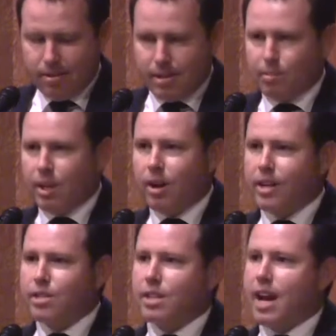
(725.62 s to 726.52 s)
Something
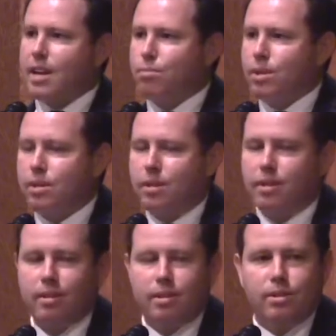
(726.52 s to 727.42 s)
I discussed with
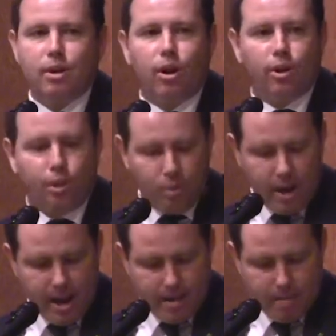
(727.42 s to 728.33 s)
Joel on the
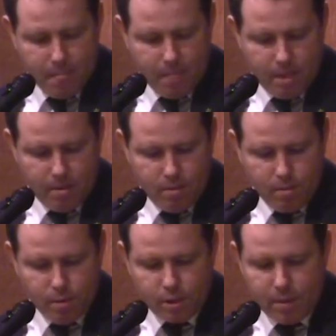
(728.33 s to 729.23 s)
way
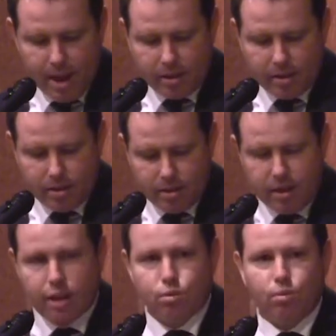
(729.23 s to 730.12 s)
was about
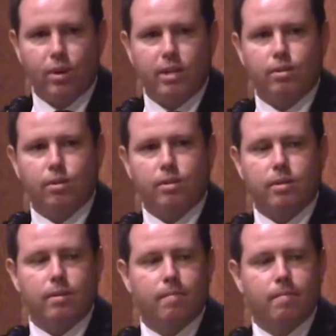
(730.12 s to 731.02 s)
natural
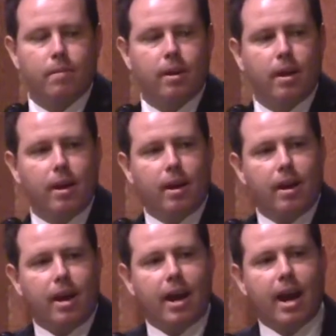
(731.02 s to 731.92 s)
resources.
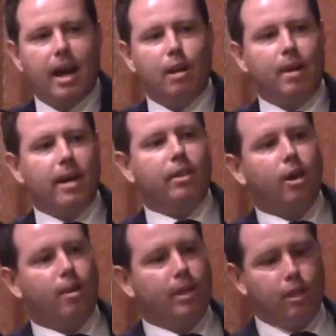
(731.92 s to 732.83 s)
And he made the
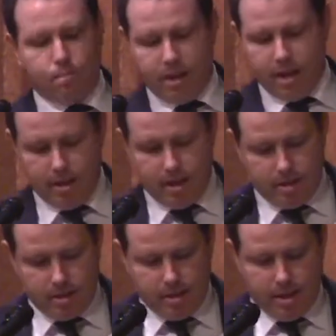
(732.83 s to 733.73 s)
comment to me
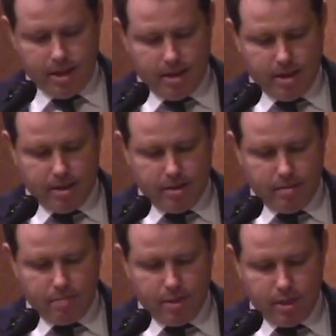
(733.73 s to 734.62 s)
that
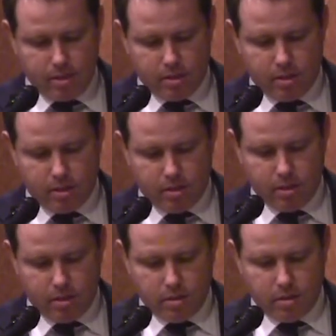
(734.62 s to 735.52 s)
missed
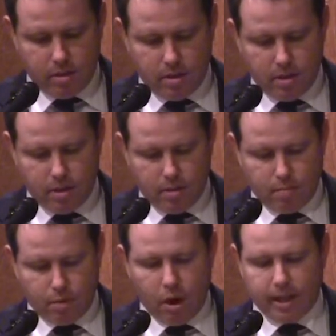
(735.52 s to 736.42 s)

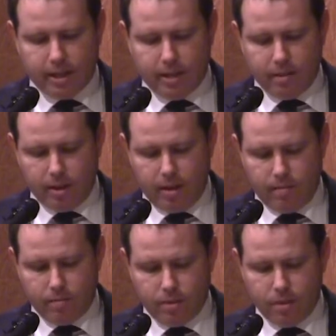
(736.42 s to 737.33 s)

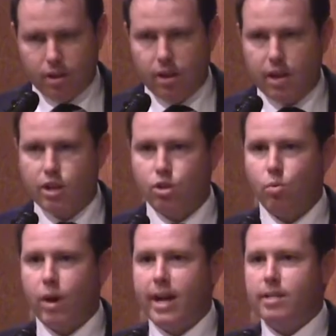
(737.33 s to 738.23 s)
productivity is
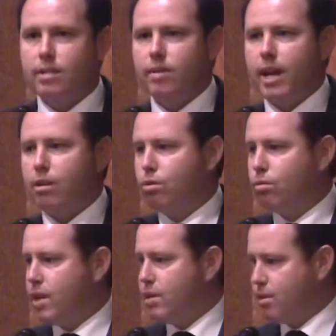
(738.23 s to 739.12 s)
a waste of
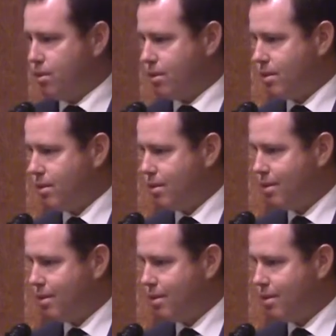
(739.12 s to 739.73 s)
natural resources.